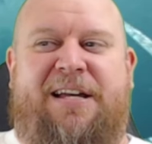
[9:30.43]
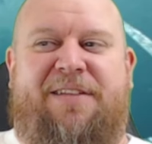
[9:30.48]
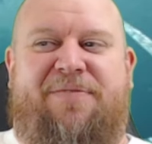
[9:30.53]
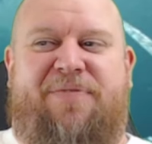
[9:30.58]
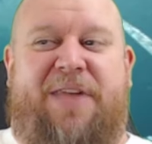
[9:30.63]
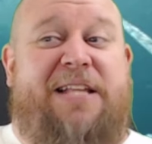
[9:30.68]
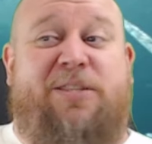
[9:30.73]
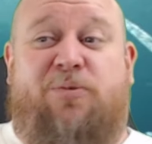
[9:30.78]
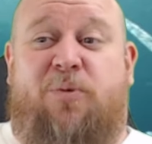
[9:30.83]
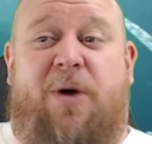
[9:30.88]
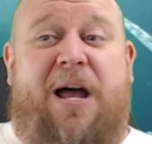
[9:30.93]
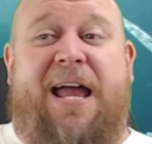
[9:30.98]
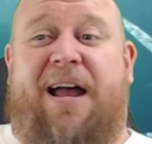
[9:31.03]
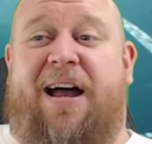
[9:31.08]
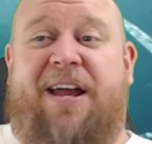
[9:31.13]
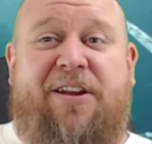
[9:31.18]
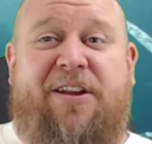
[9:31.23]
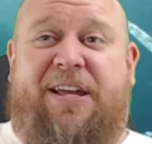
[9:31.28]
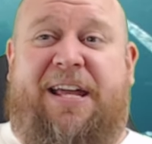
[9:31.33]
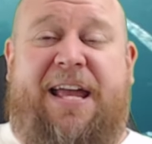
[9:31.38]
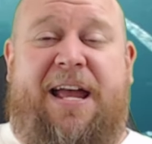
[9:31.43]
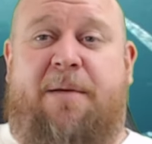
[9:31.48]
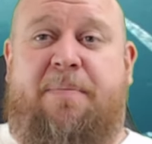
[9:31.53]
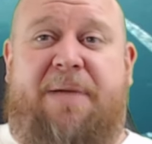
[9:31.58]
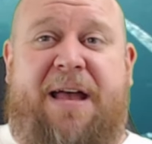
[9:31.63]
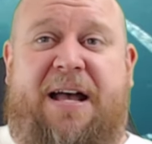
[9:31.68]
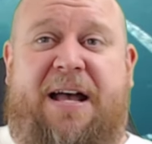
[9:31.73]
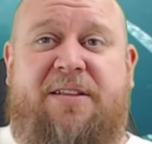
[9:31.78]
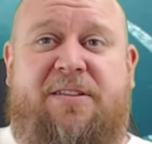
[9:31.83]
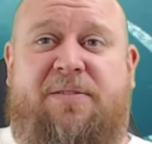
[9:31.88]
that's why I don't care
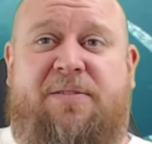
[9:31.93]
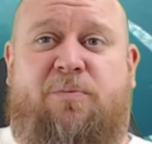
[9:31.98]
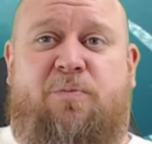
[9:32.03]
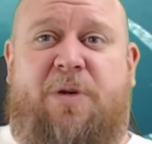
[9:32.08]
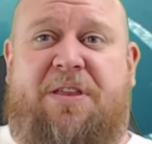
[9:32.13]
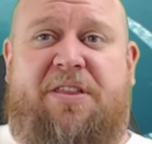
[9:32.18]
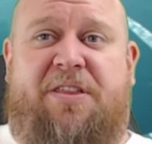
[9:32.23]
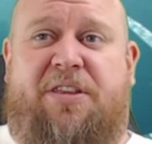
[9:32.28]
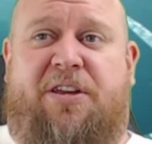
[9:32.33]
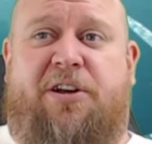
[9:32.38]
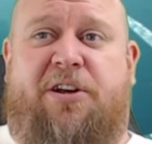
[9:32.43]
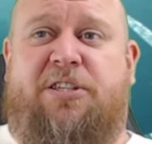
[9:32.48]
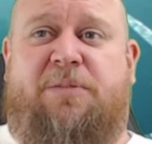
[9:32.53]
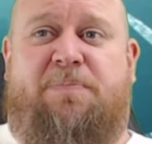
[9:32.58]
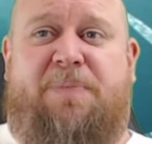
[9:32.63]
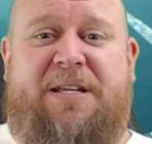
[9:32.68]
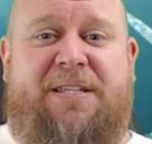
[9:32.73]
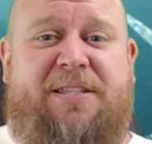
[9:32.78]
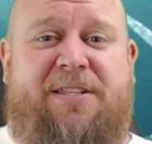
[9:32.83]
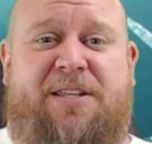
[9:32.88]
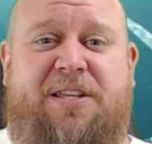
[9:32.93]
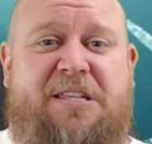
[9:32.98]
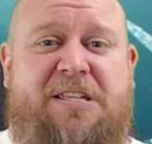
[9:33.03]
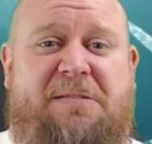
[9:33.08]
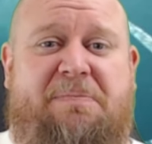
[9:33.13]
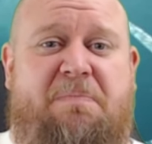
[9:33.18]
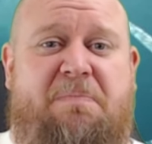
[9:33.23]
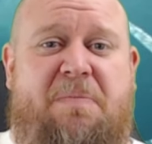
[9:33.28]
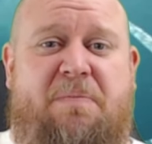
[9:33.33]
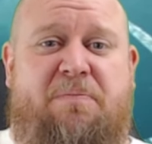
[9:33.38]
about whether the Ghostbusters